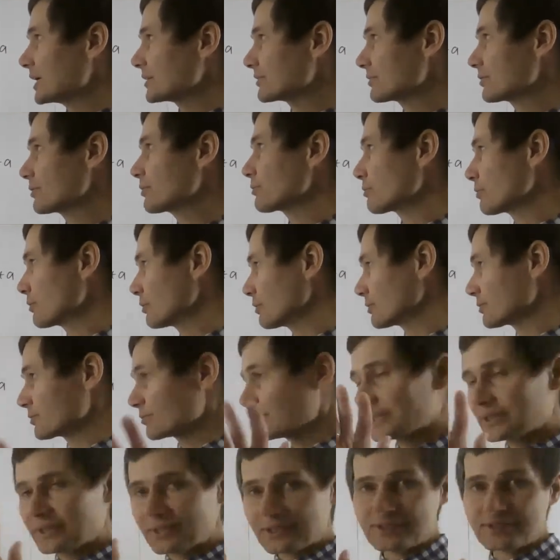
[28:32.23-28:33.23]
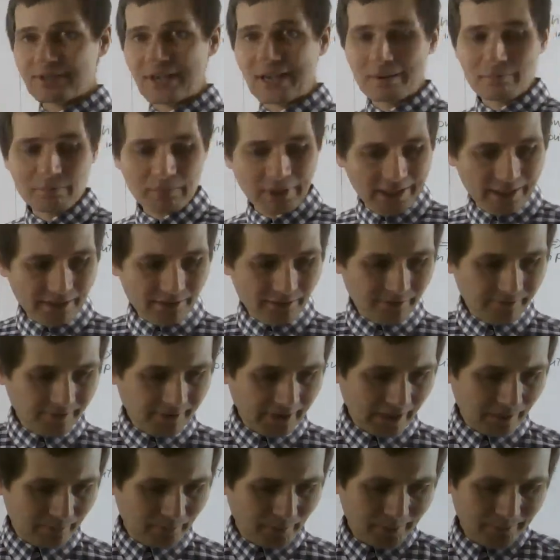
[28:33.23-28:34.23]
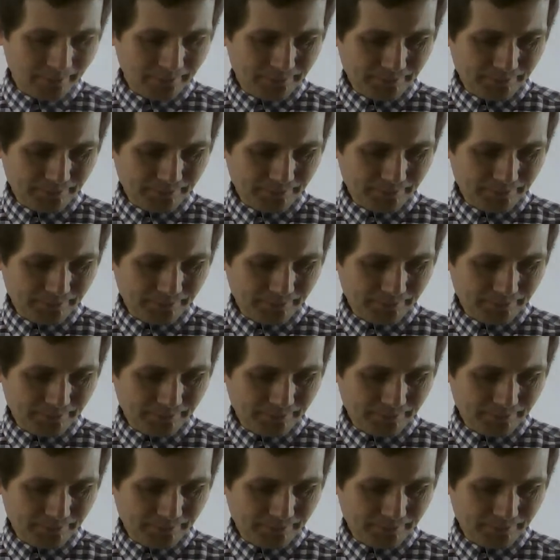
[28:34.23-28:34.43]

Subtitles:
2 rules with the same length of gamma.